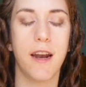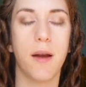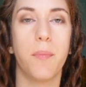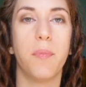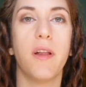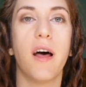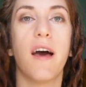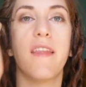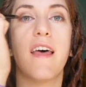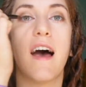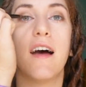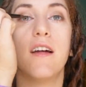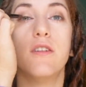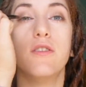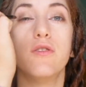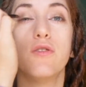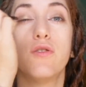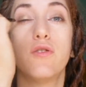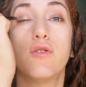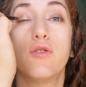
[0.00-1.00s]
and apply that
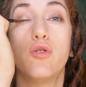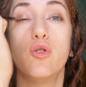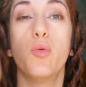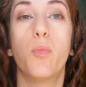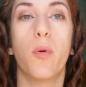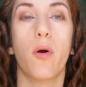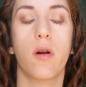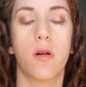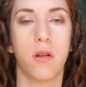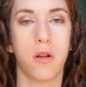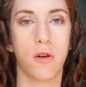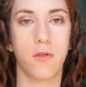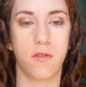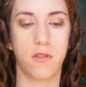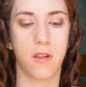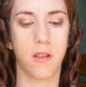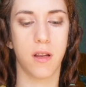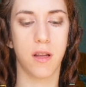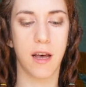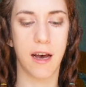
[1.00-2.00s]
super
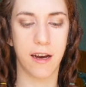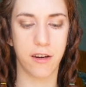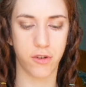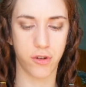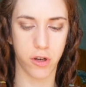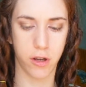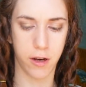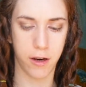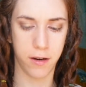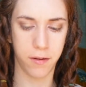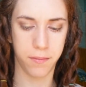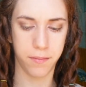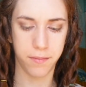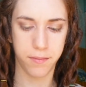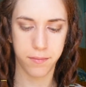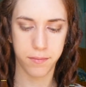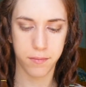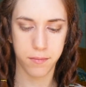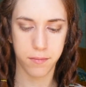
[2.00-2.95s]
close to the lash line.